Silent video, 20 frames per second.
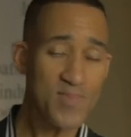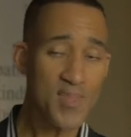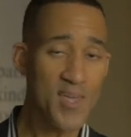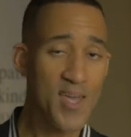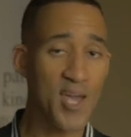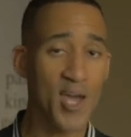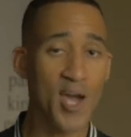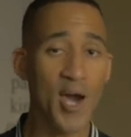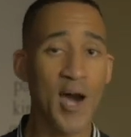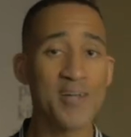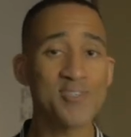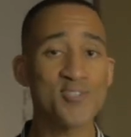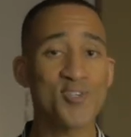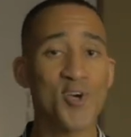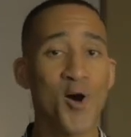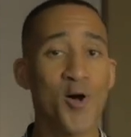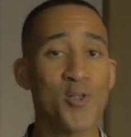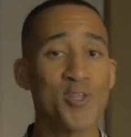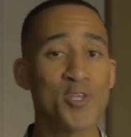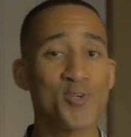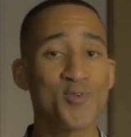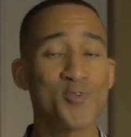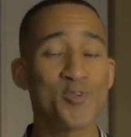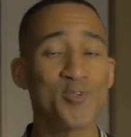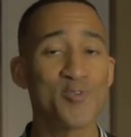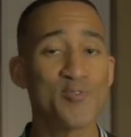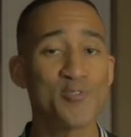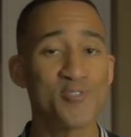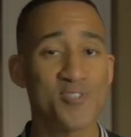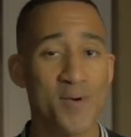and God's calling you to
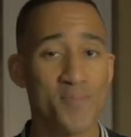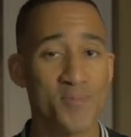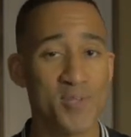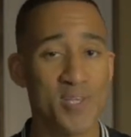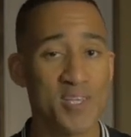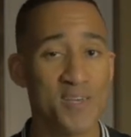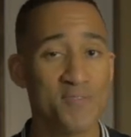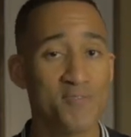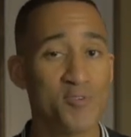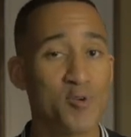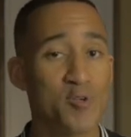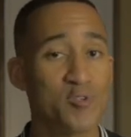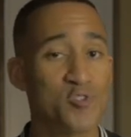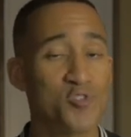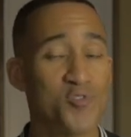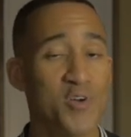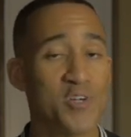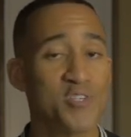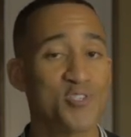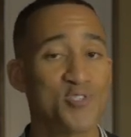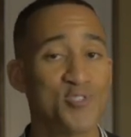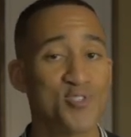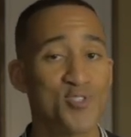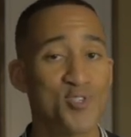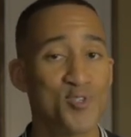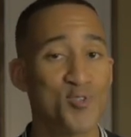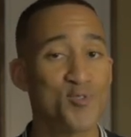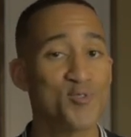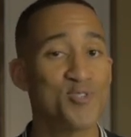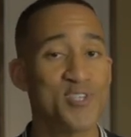do something, giving you instructions to
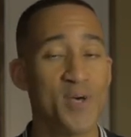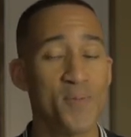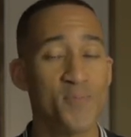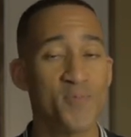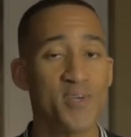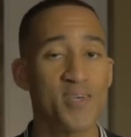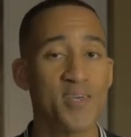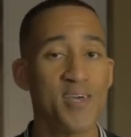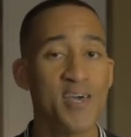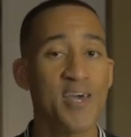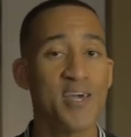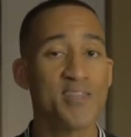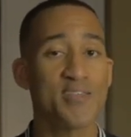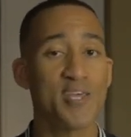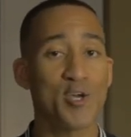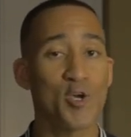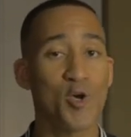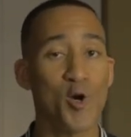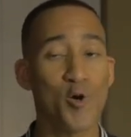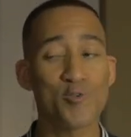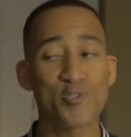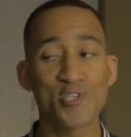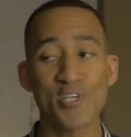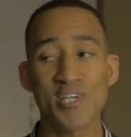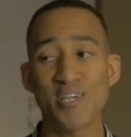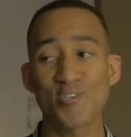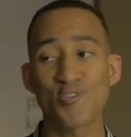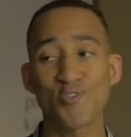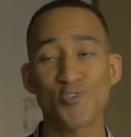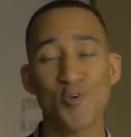do something that goes
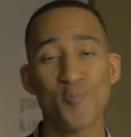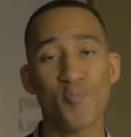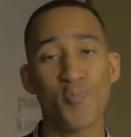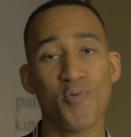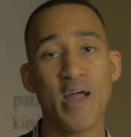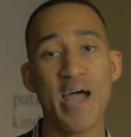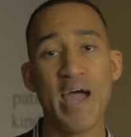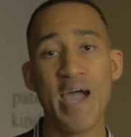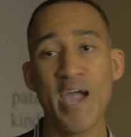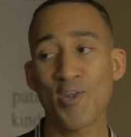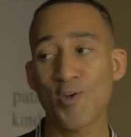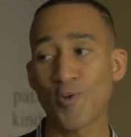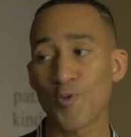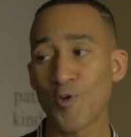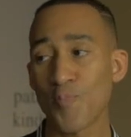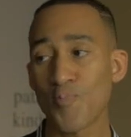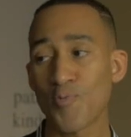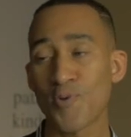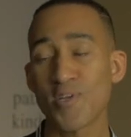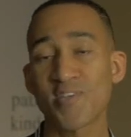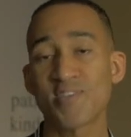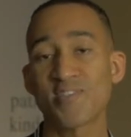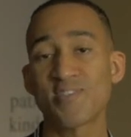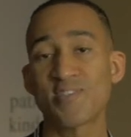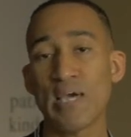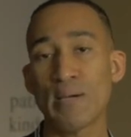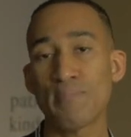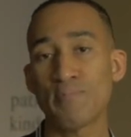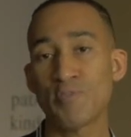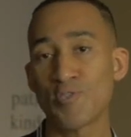against your pride or your
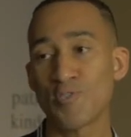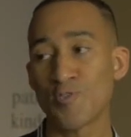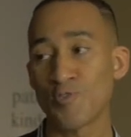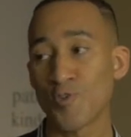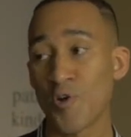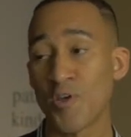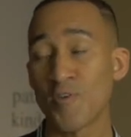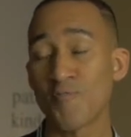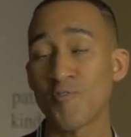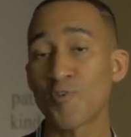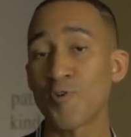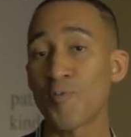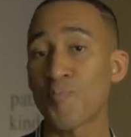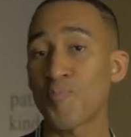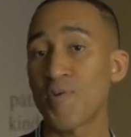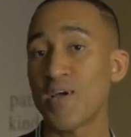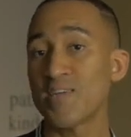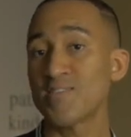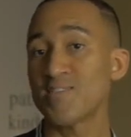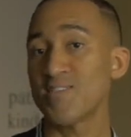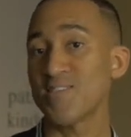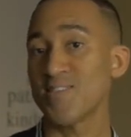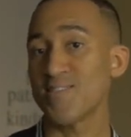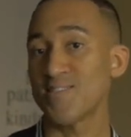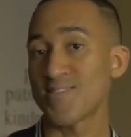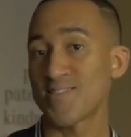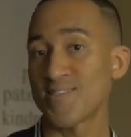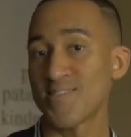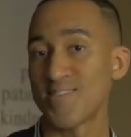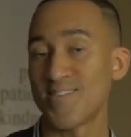preconceptions or even your
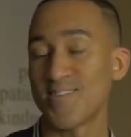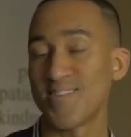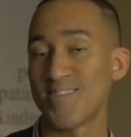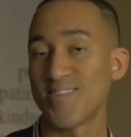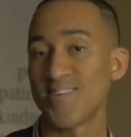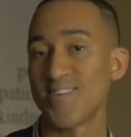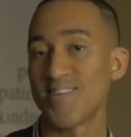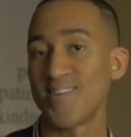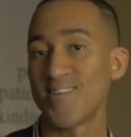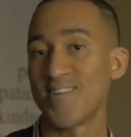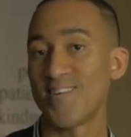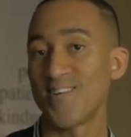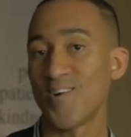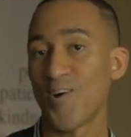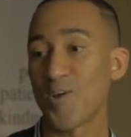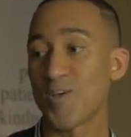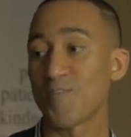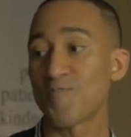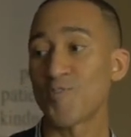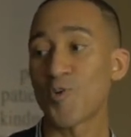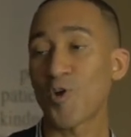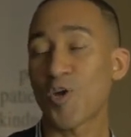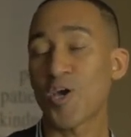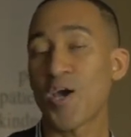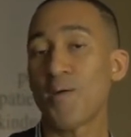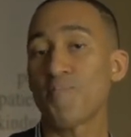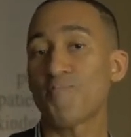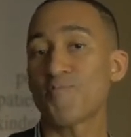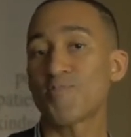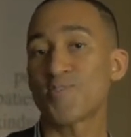prejudice or even your
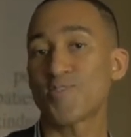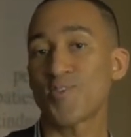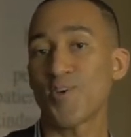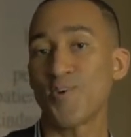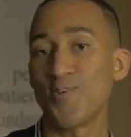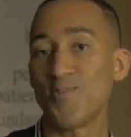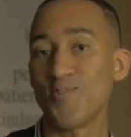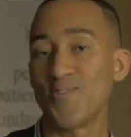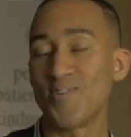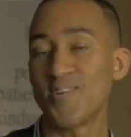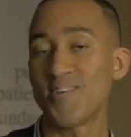comfort zone,